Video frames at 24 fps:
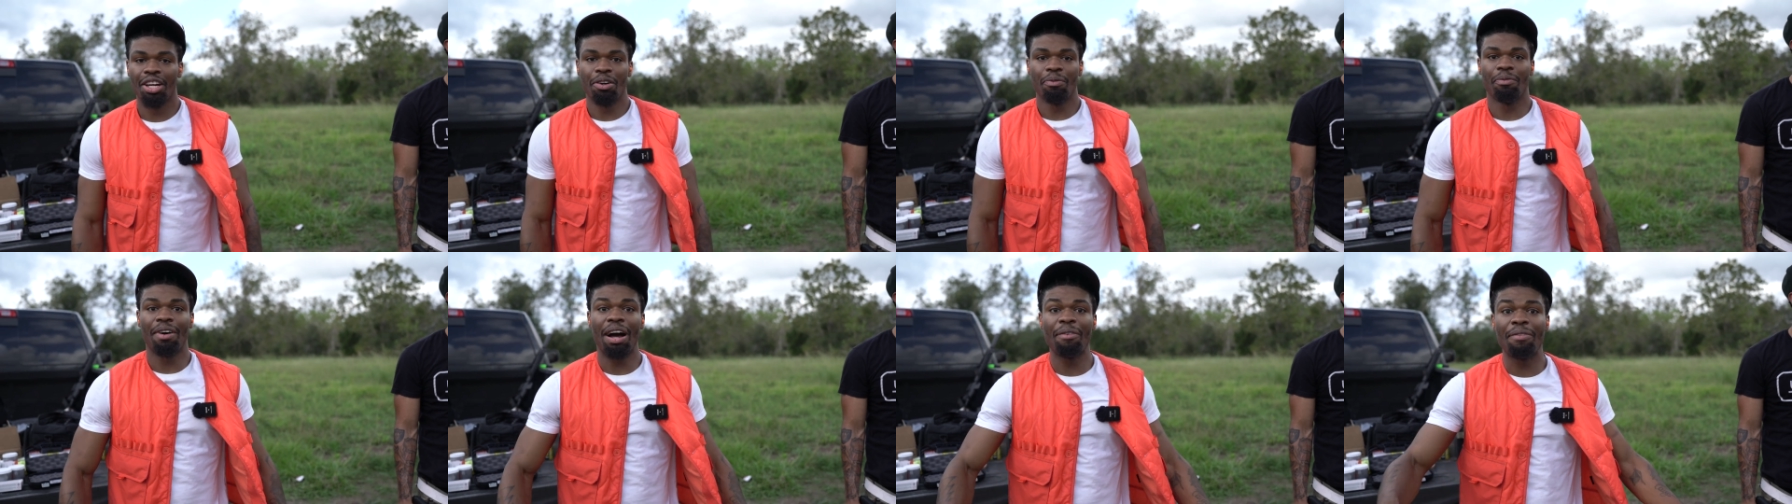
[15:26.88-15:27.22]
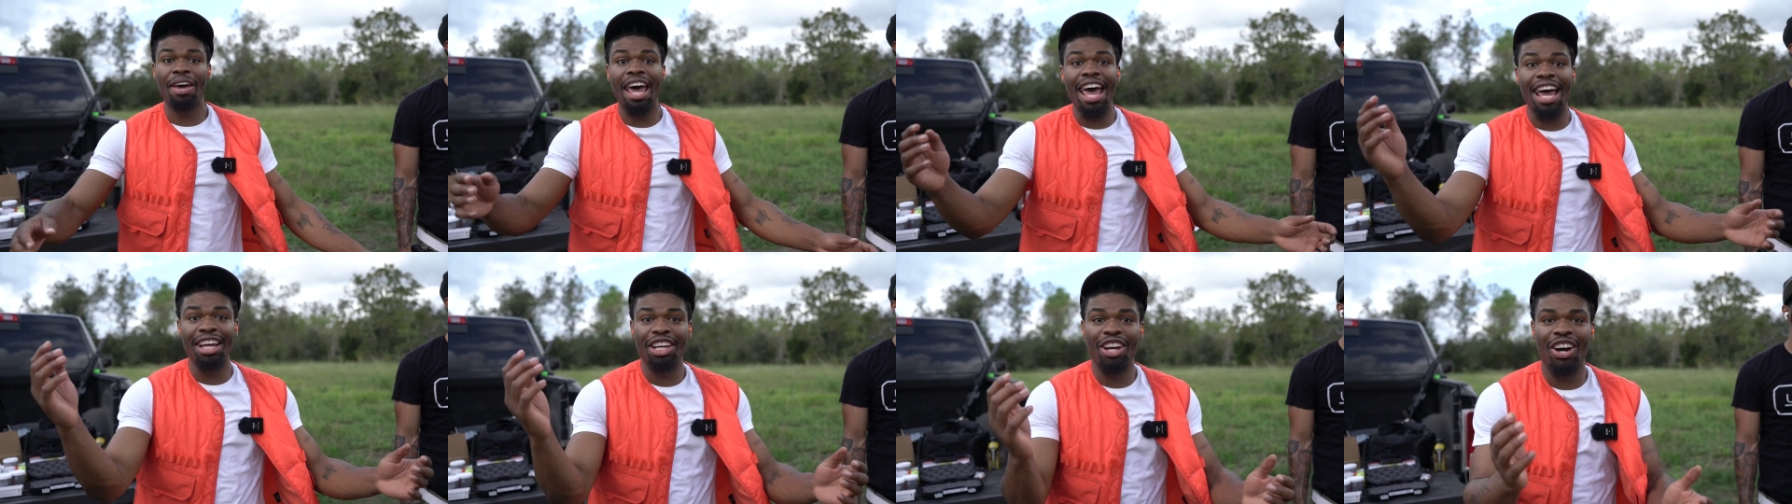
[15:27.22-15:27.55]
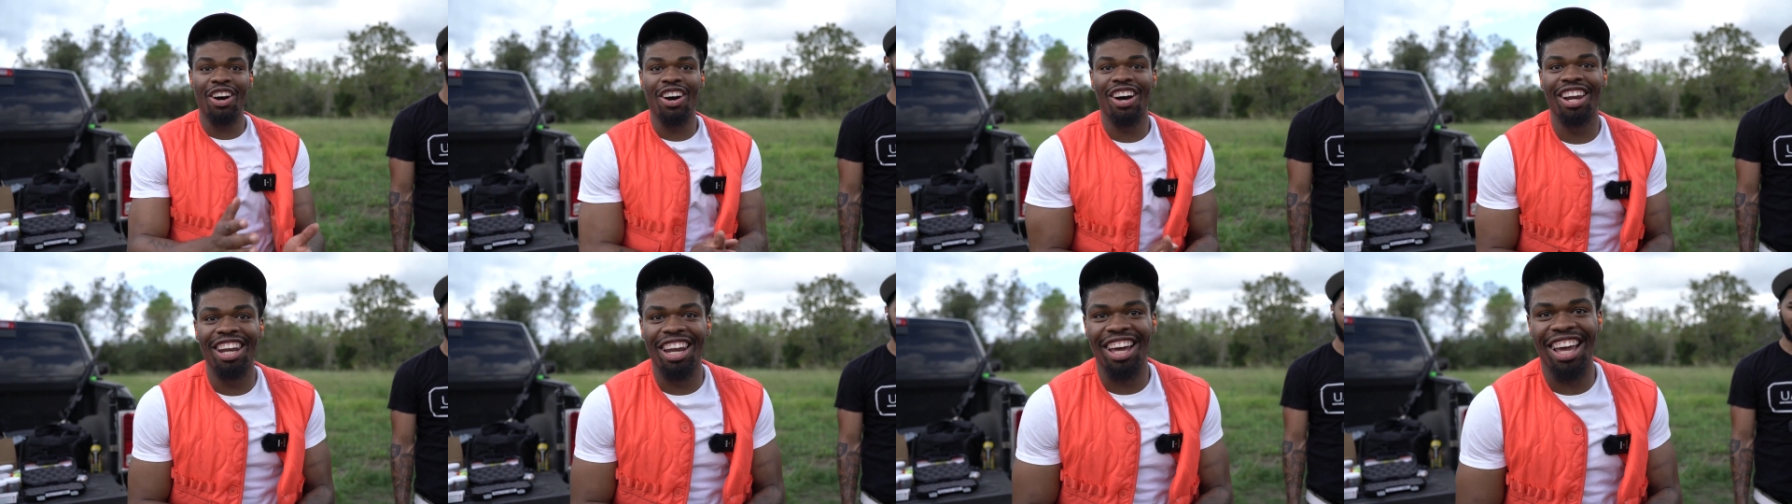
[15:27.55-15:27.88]
My bad,
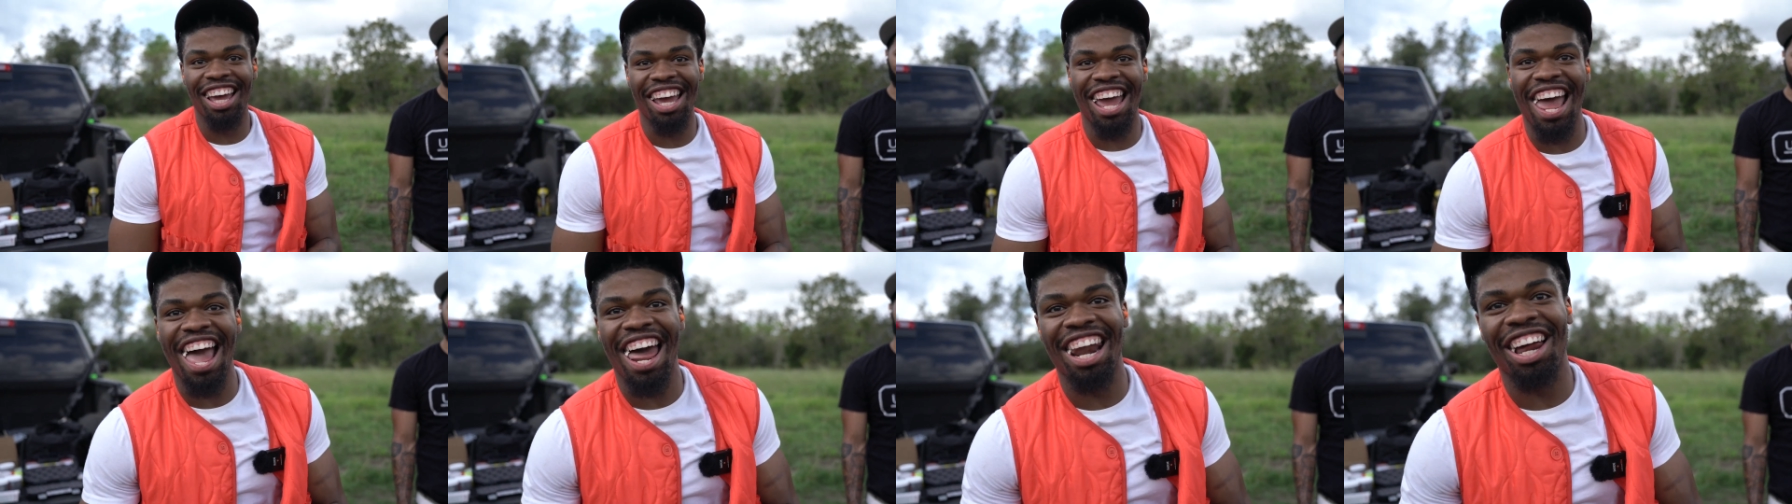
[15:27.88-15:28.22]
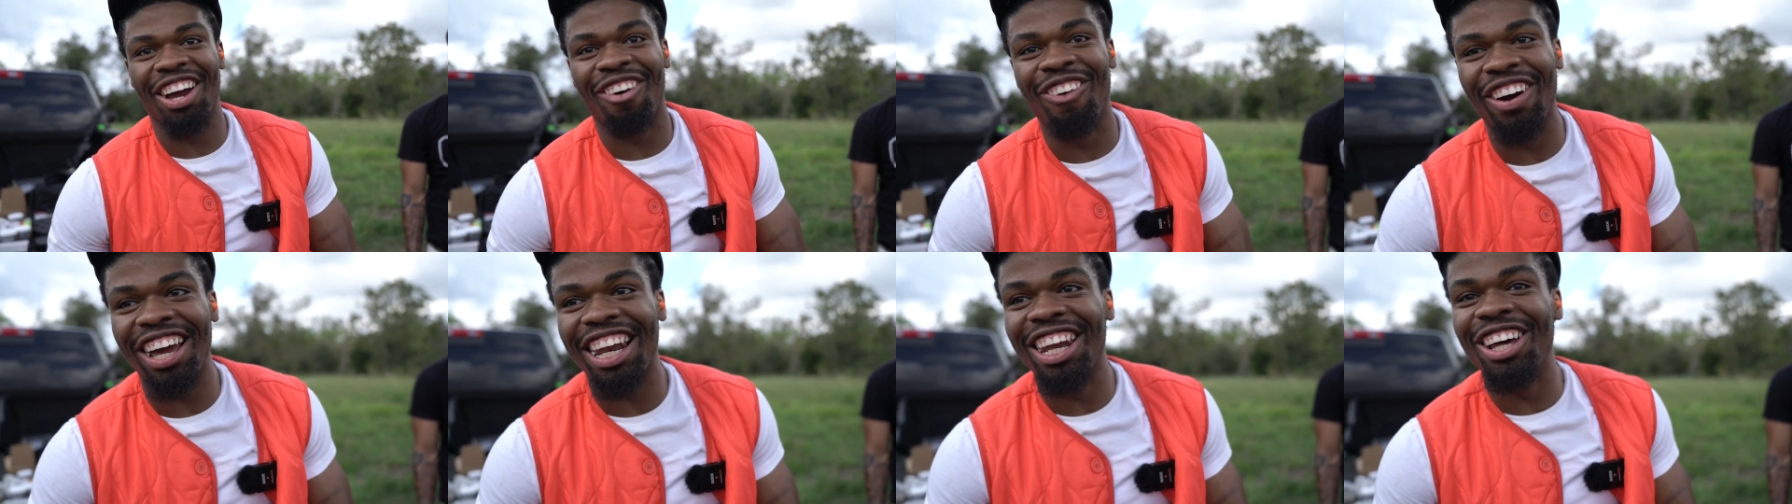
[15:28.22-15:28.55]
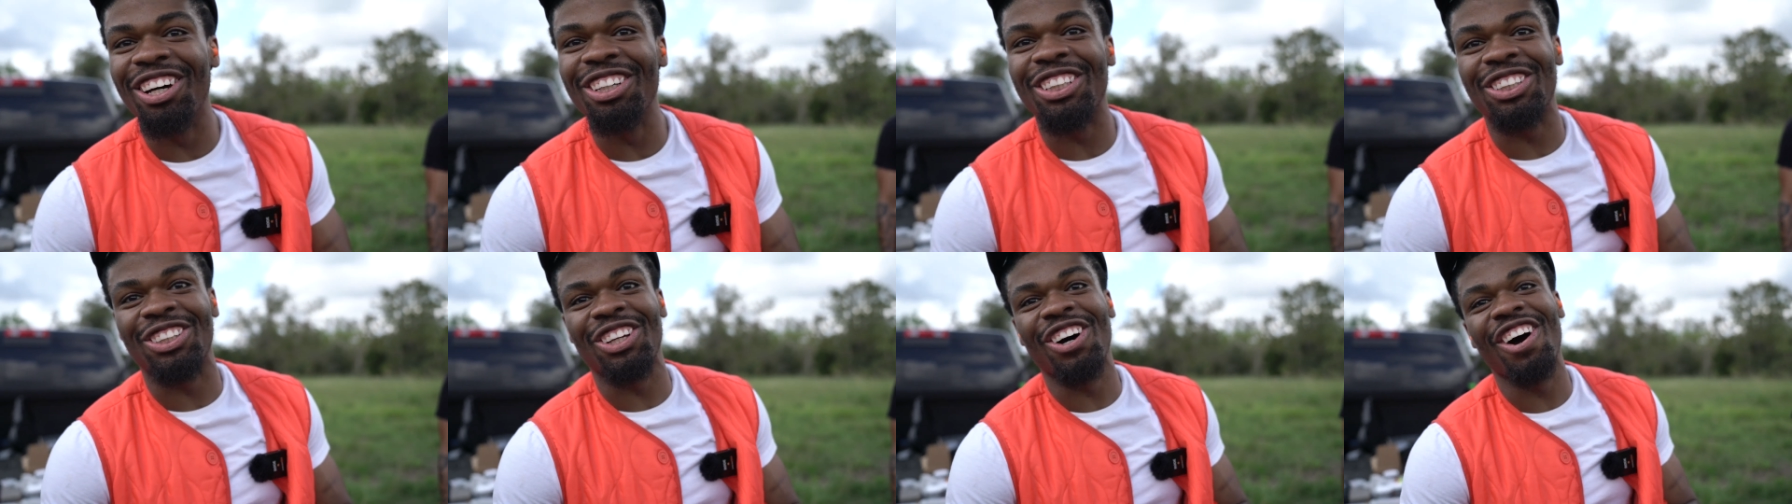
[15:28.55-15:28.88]
y'all. It had a quick
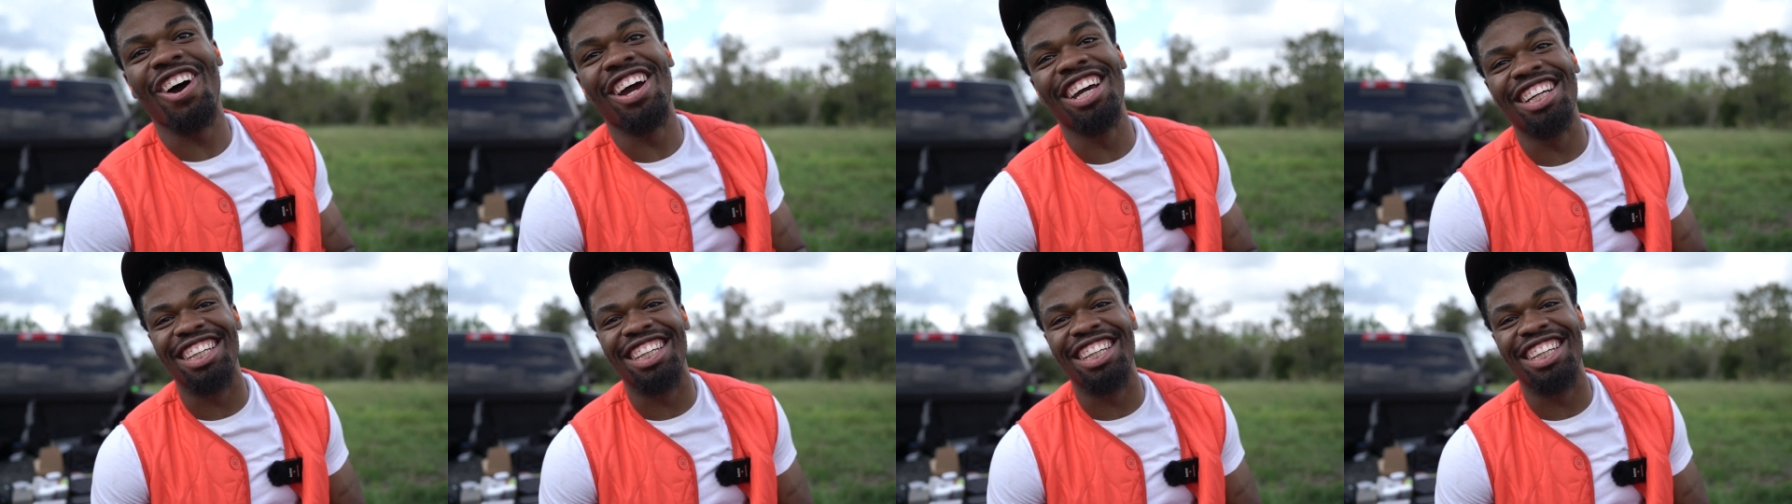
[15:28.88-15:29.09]
little story.